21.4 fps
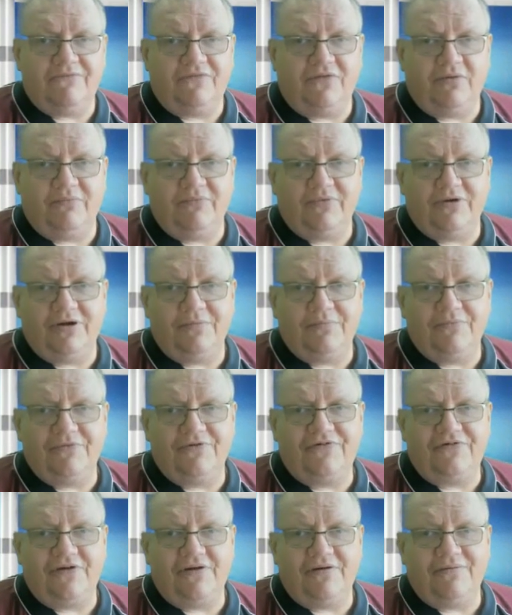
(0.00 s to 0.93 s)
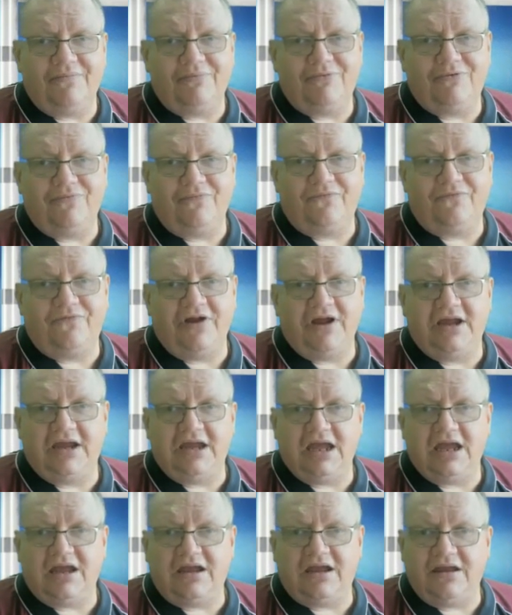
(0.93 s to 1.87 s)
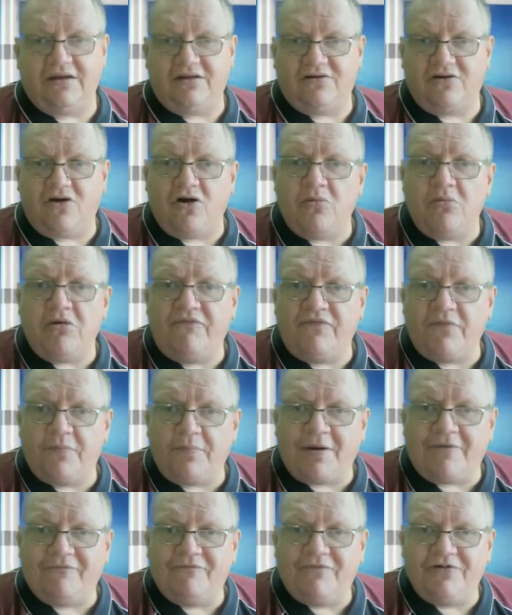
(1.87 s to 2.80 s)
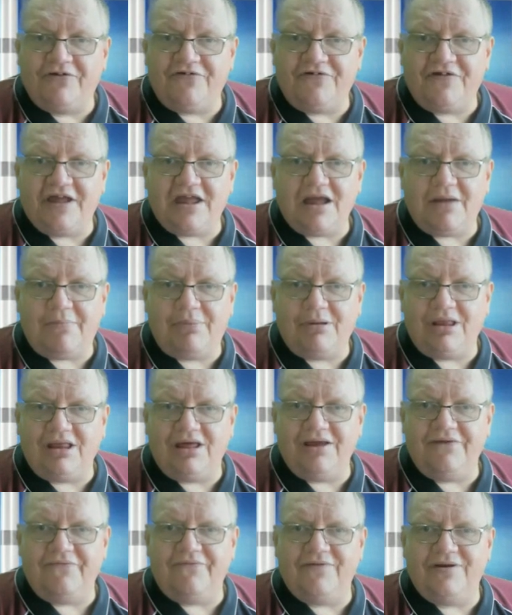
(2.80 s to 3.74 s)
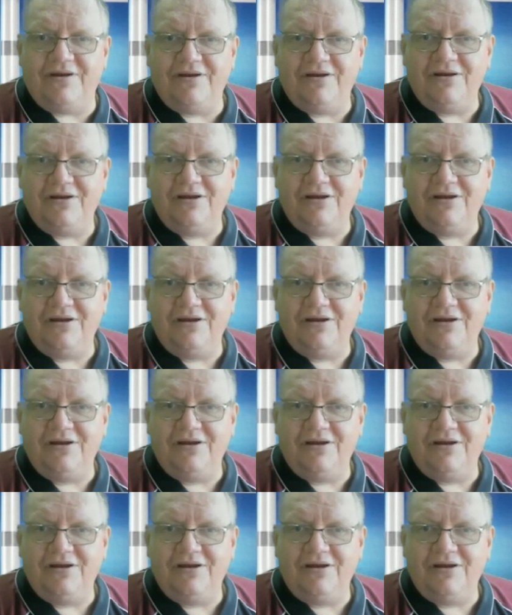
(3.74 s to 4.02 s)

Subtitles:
from free kick come off of Bamford's knee, I believe.